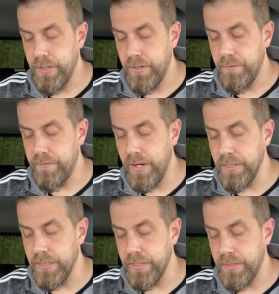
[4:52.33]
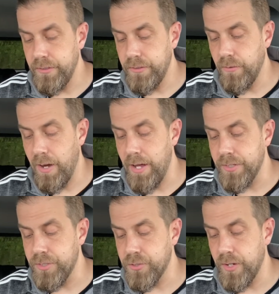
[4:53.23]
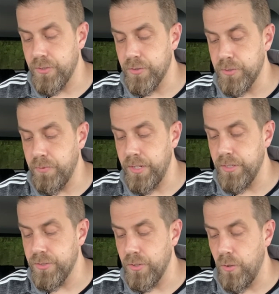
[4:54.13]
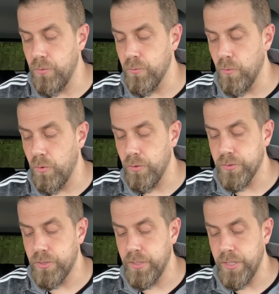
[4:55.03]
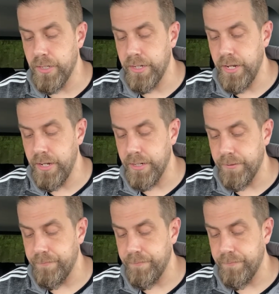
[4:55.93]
Finally, Johannes tried to explain his own role to the young king.